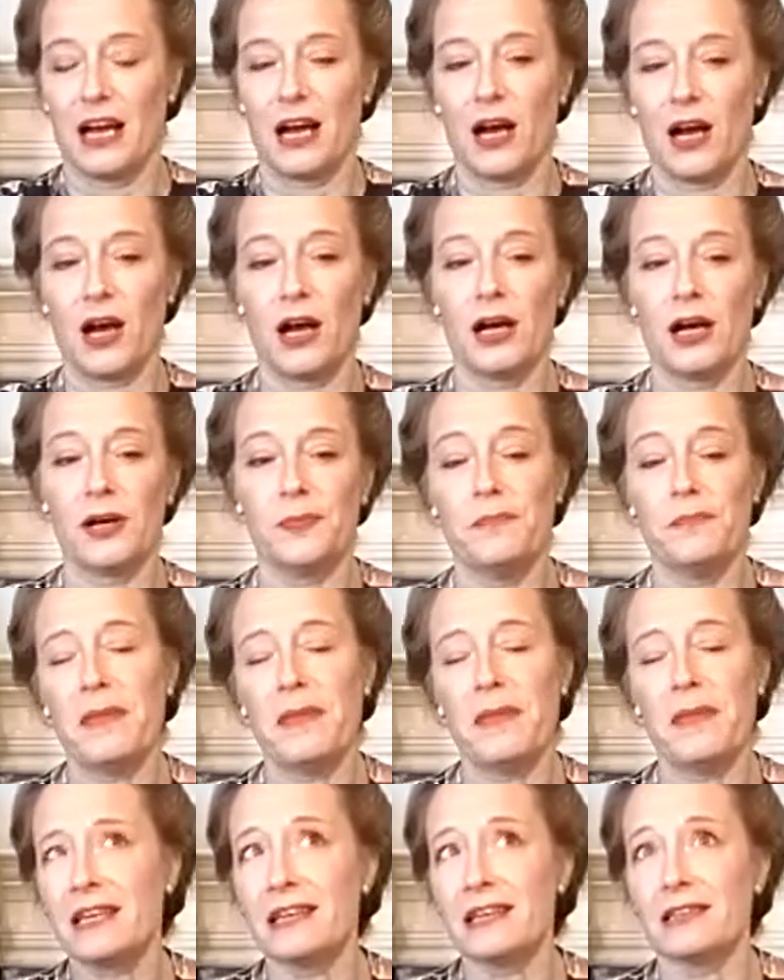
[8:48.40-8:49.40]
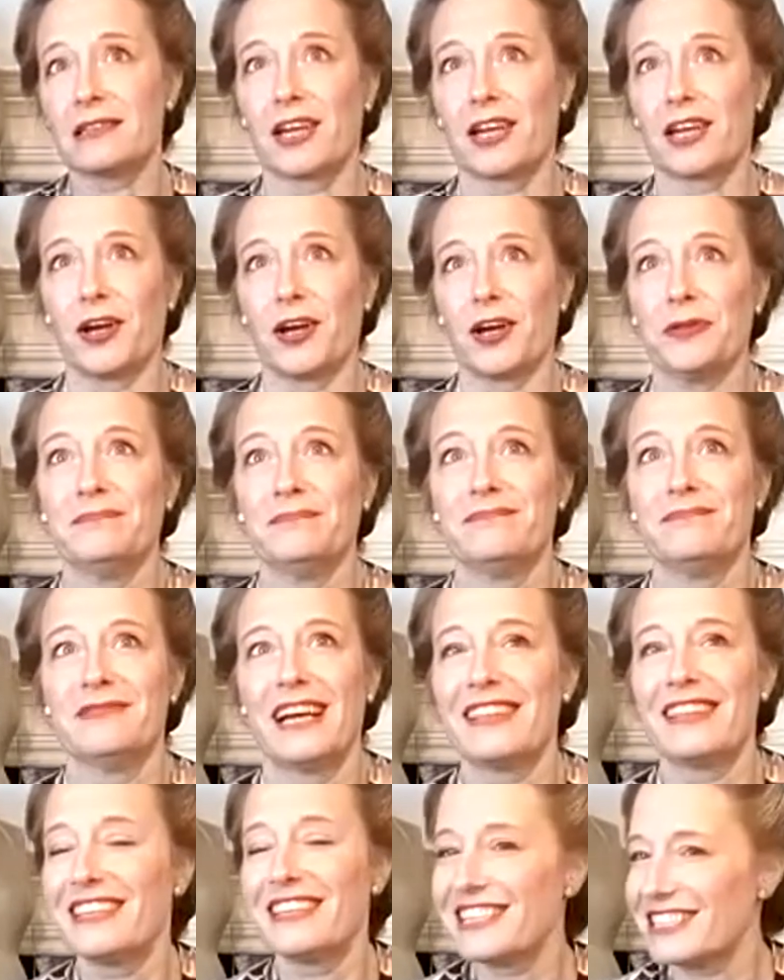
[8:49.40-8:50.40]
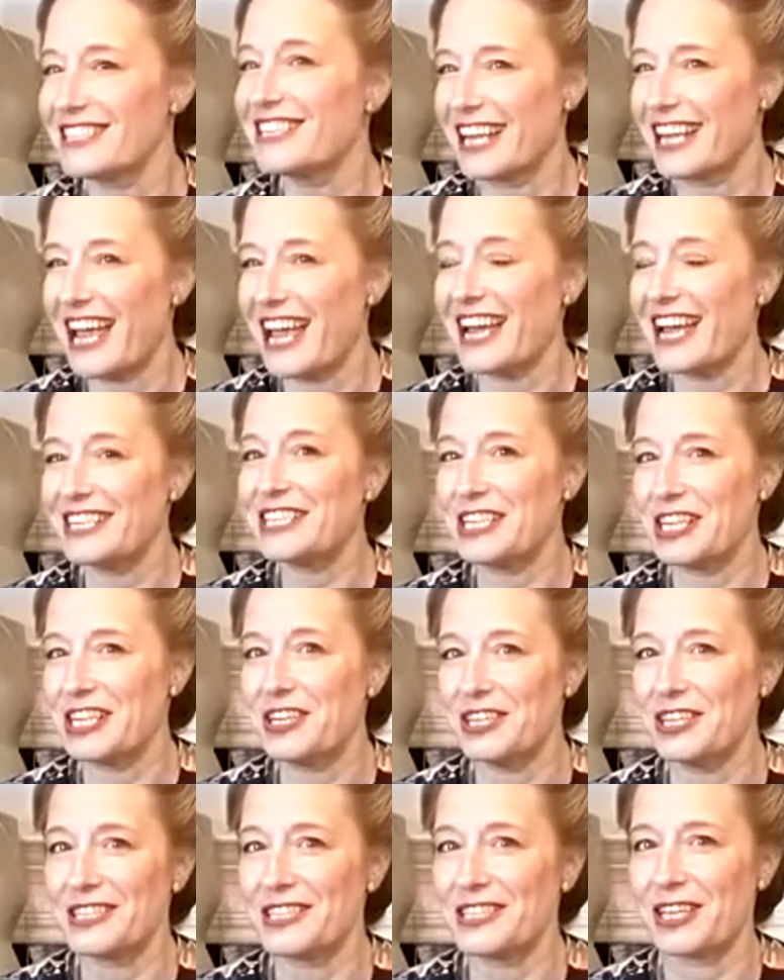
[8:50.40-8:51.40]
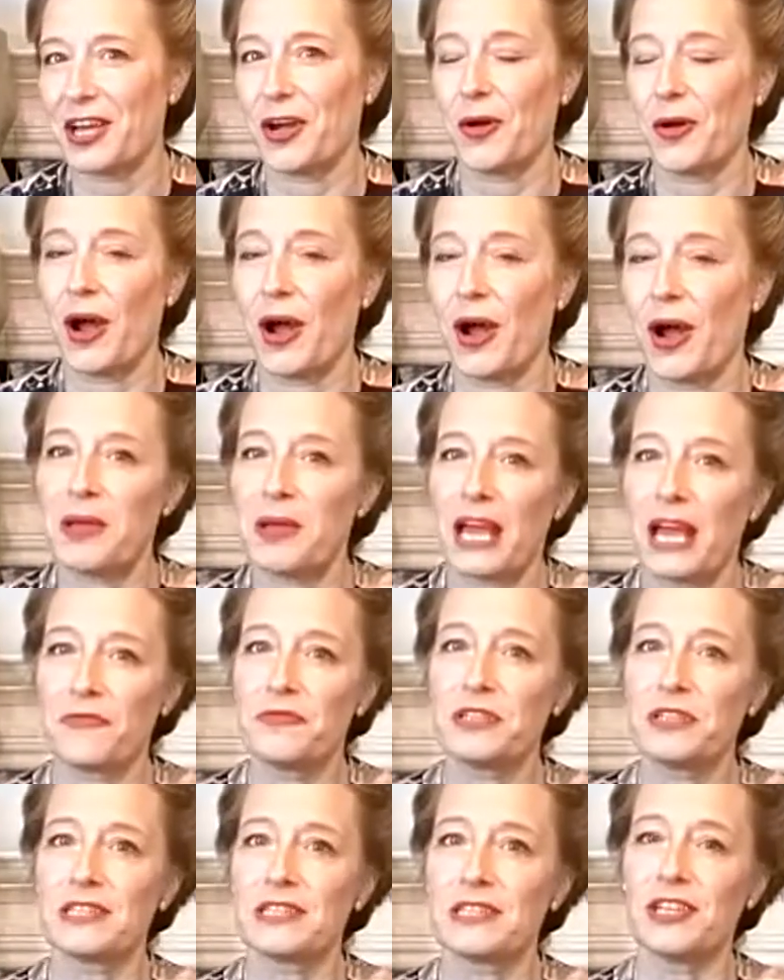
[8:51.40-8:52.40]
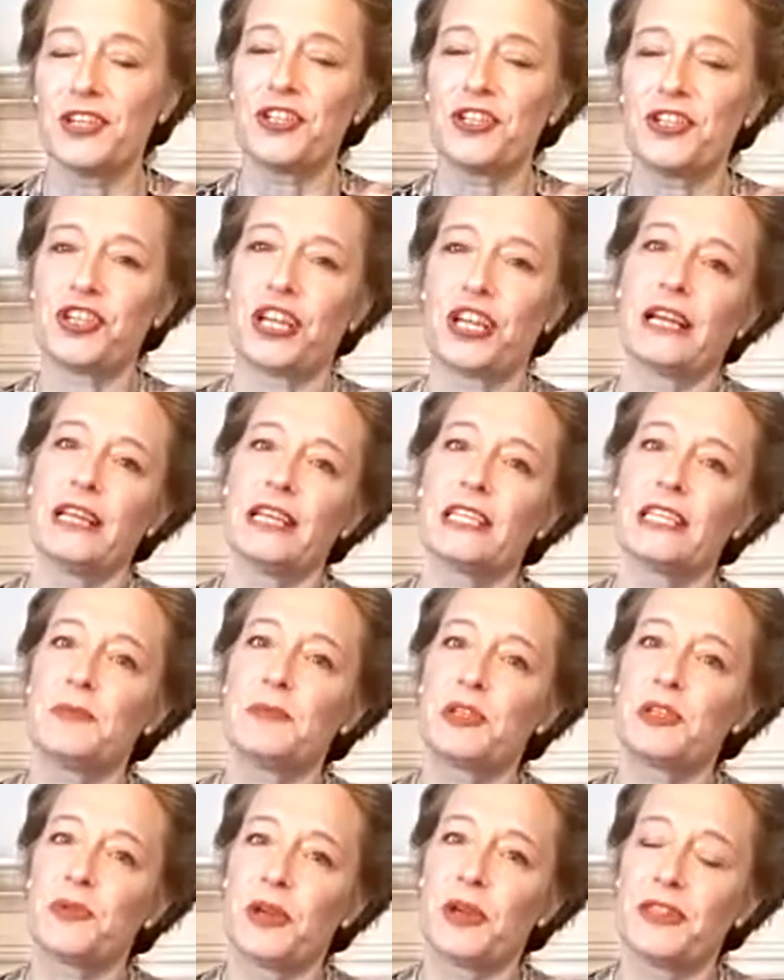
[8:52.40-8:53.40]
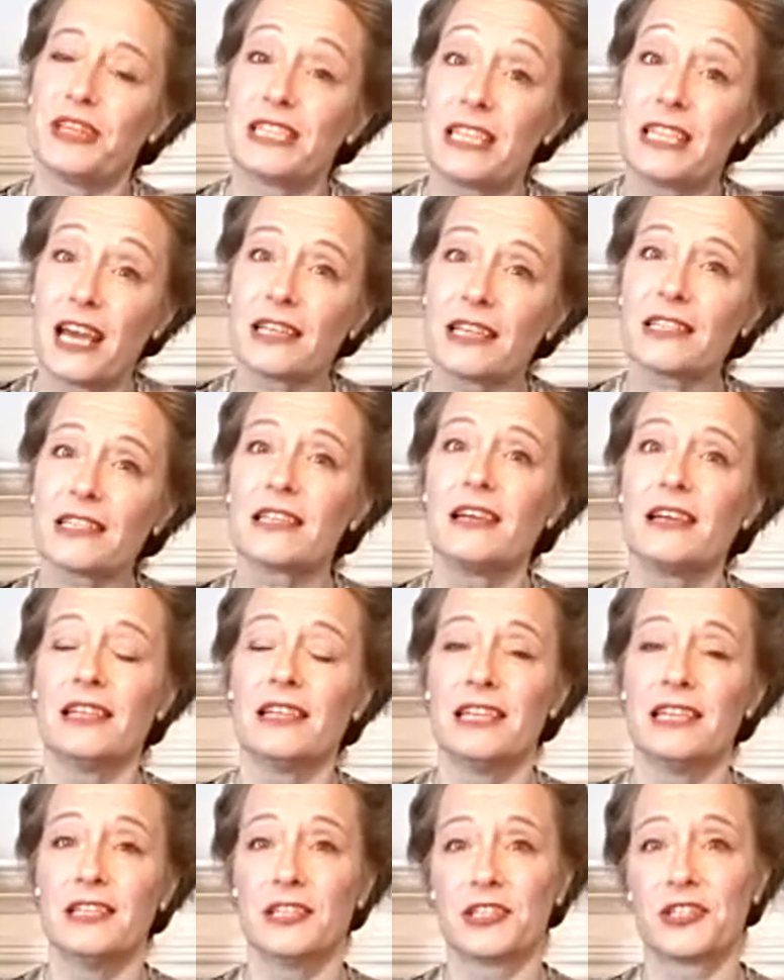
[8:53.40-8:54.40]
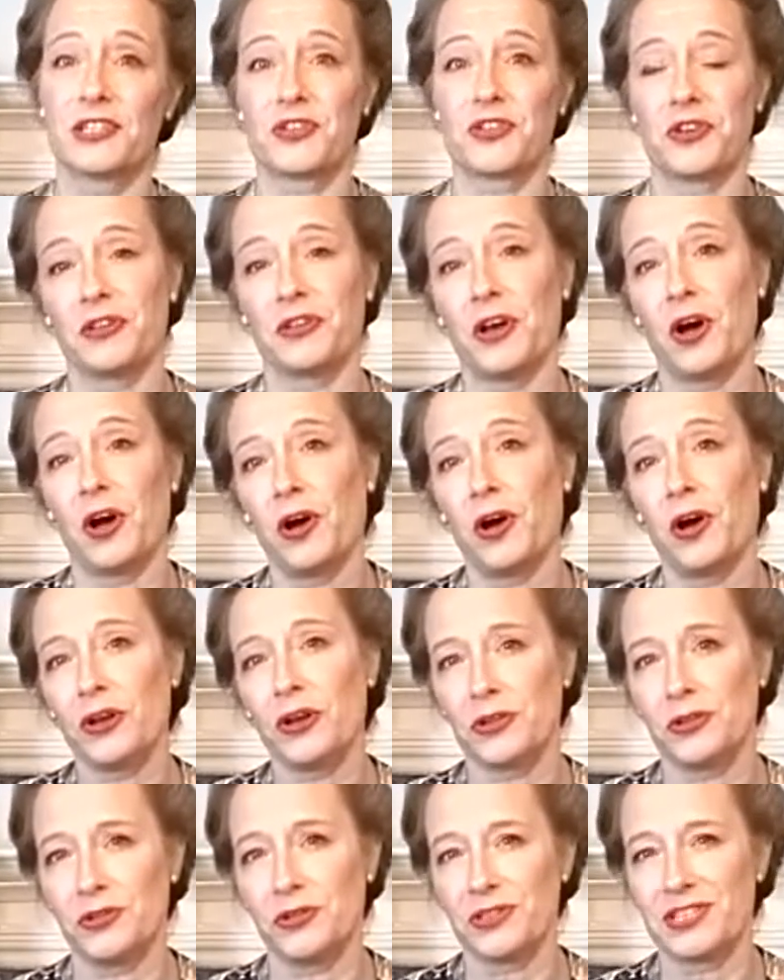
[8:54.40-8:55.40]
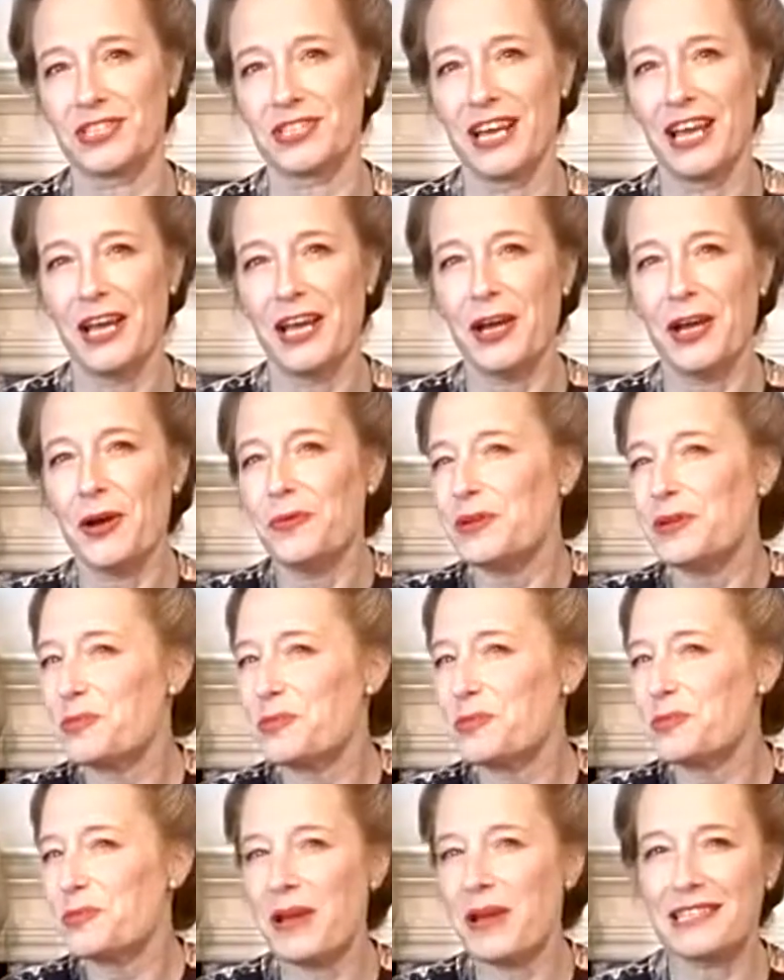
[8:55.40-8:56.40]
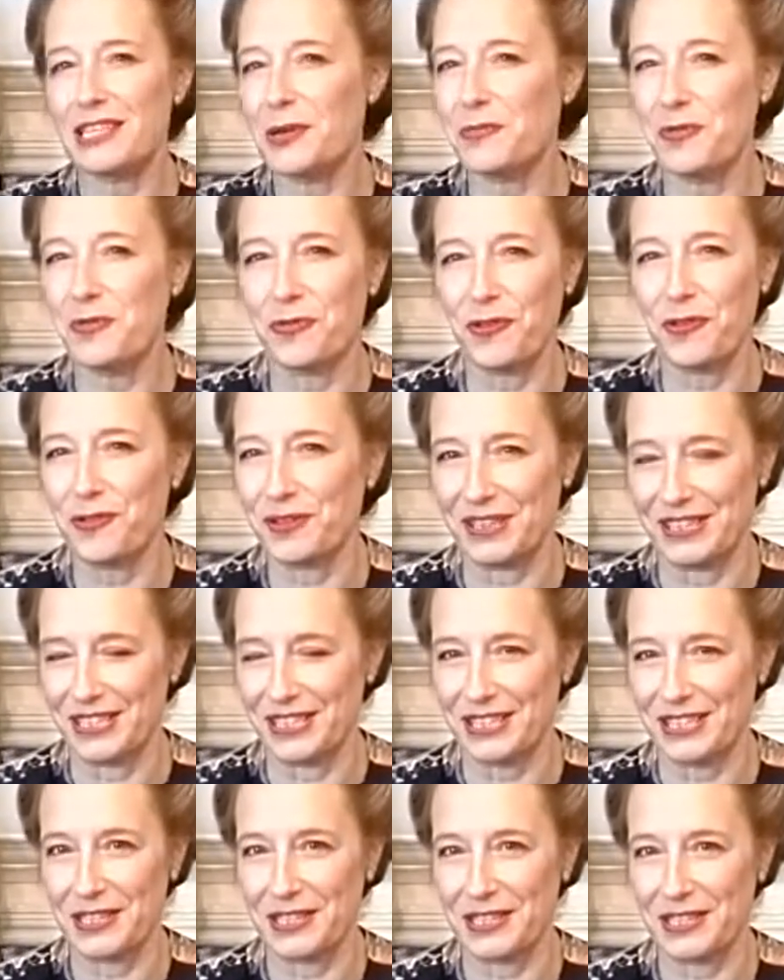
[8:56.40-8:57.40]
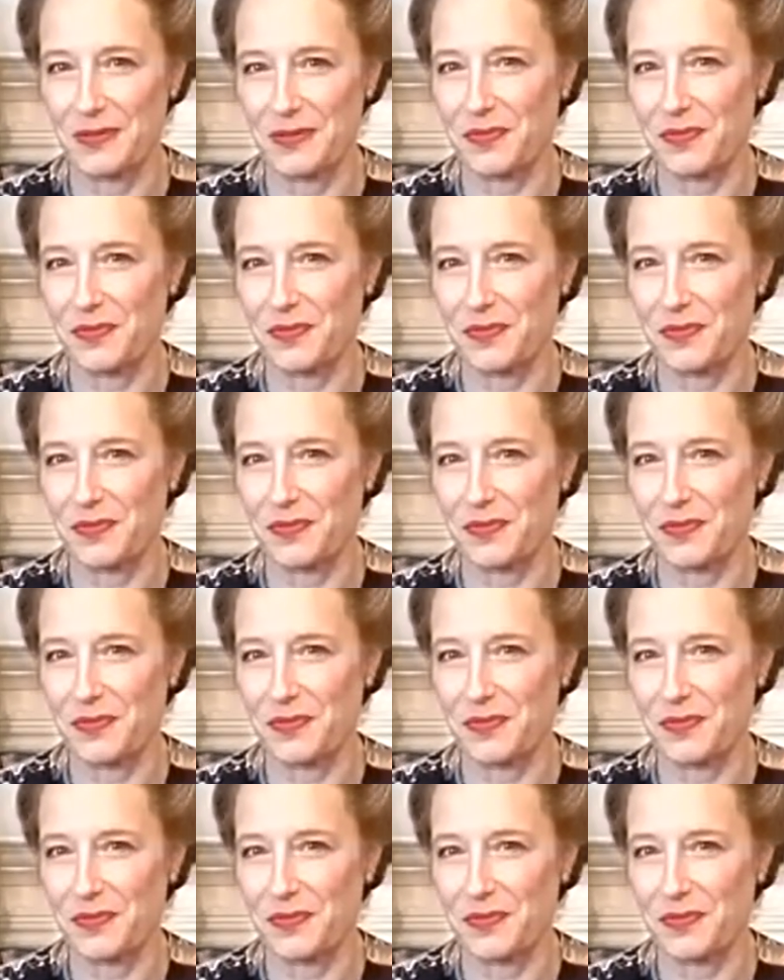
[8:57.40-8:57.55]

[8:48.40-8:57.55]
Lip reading: Many years ago, I think it's nearly 18 years ago, I began researching links between the textile industry and the Holocaust, which may seem frivolous,